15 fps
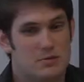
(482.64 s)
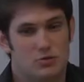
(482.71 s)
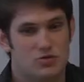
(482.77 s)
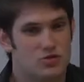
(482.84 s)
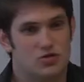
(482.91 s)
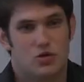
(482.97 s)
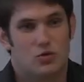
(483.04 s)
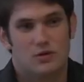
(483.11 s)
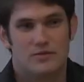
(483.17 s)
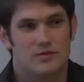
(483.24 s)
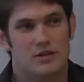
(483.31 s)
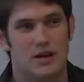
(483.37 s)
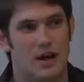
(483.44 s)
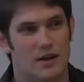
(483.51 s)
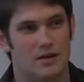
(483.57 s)
people just don't
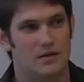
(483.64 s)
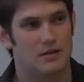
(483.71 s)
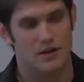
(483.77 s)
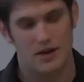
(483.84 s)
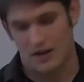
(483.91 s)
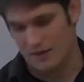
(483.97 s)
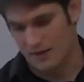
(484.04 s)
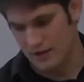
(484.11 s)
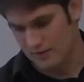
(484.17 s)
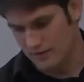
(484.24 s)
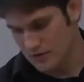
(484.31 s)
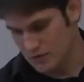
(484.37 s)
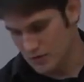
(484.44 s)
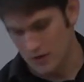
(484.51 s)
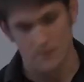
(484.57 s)
even kind of think of
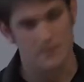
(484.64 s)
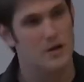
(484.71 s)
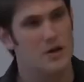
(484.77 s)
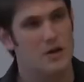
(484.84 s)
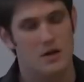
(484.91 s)
this one.